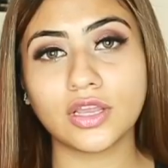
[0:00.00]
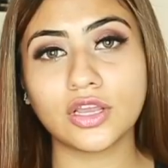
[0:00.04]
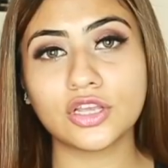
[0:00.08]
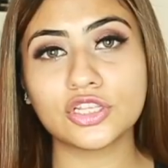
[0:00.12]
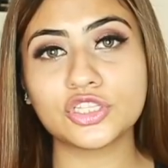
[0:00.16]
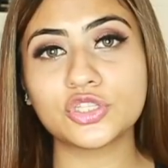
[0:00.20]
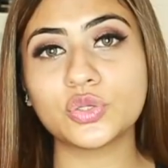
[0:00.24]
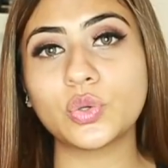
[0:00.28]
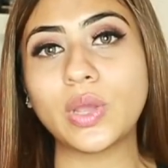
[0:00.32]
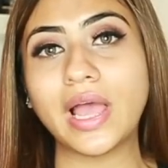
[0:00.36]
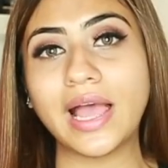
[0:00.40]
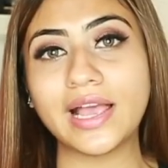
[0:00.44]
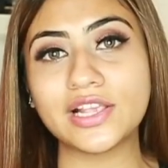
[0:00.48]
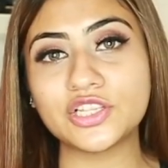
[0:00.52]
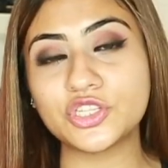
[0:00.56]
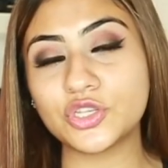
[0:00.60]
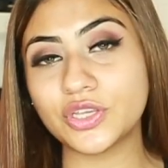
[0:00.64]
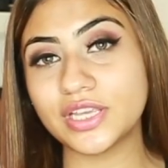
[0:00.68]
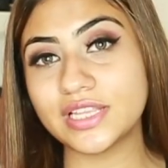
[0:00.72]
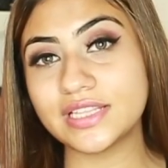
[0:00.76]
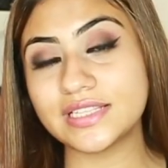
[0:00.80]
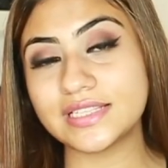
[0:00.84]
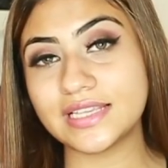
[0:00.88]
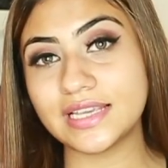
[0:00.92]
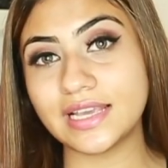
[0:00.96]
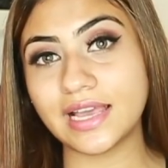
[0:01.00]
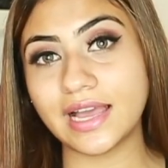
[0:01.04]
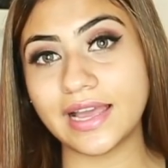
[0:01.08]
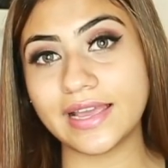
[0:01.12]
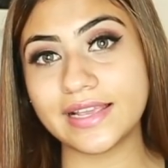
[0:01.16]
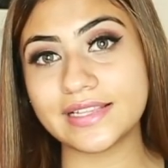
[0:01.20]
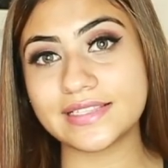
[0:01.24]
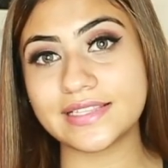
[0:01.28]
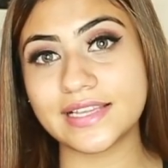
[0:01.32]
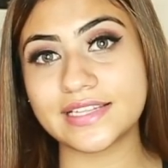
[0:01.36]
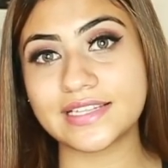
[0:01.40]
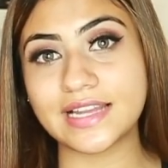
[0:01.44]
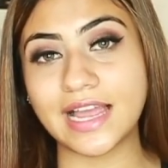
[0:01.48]
So as you can see
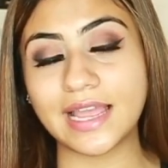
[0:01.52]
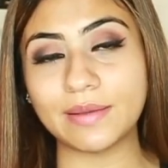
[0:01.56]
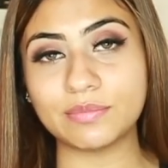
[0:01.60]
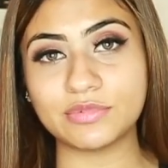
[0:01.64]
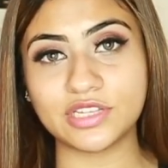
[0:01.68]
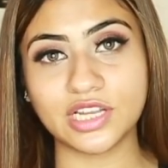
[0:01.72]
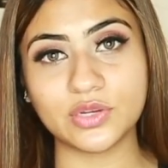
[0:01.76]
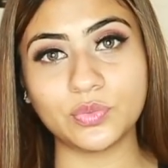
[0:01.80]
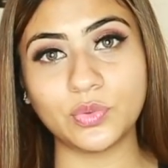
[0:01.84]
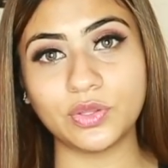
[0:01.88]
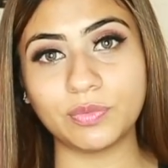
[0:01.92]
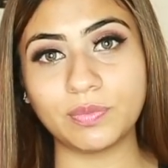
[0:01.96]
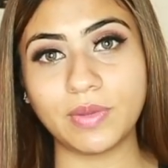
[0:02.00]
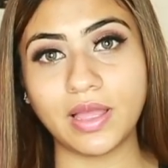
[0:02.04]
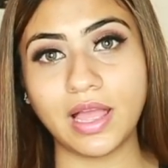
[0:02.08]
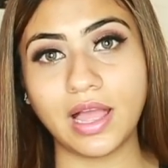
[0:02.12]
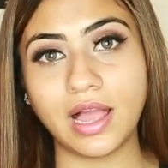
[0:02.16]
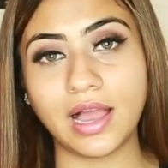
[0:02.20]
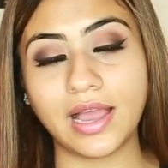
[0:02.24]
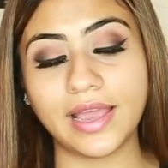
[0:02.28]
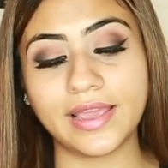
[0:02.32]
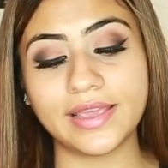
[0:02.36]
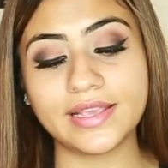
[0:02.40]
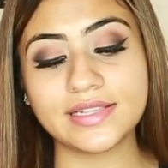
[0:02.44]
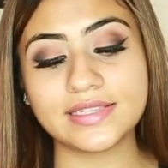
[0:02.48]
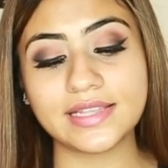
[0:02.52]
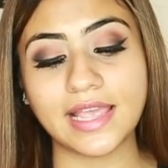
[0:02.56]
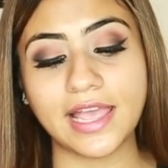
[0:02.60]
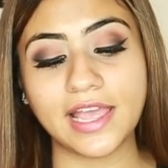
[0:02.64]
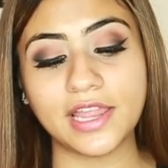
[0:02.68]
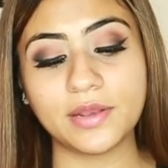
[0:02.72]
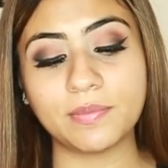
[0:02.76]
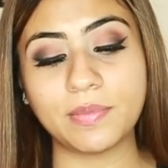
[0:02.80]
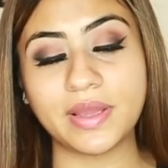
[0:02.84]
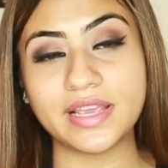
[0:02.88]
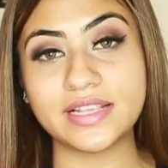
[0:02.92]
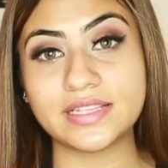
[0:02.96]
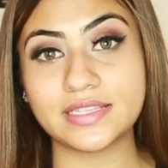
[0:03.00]
guys that I'm done with my eyes
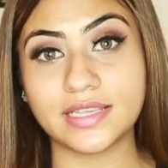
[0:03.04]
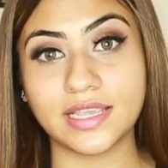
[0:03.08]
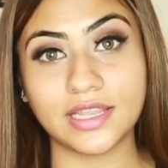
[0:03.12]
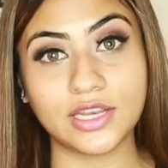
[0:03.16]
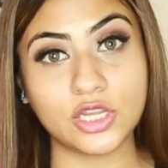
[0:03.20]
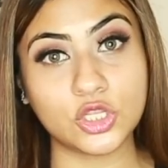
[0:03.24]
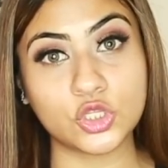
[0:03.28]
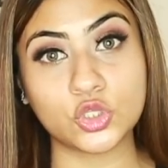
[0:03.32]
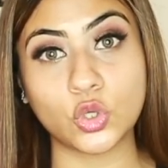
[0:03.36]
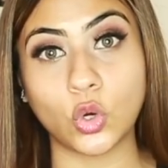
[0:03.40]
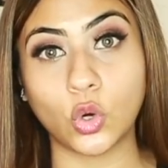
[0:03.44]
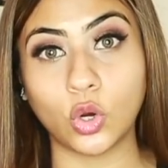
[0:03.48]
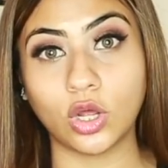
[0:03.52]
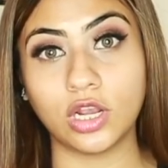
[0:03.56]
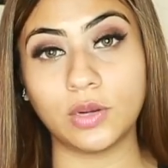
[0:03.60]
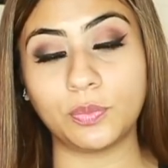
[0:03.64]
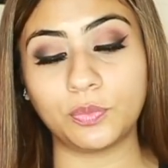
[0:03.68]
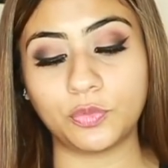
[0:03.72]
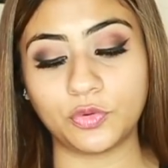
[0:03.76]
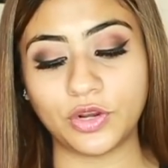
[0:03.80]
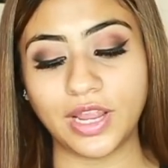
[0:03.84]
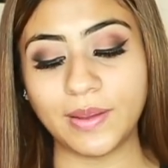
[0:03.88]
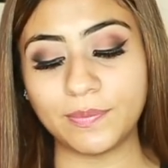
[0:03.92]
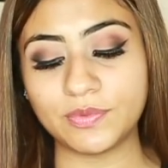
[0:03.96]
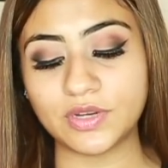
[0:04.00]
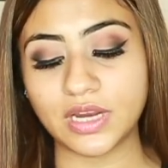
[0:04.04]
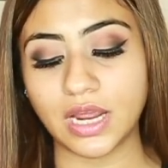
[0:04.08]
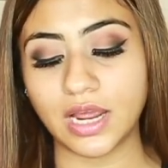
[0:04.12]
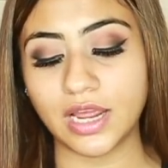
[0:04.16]
and my skin is all prepped.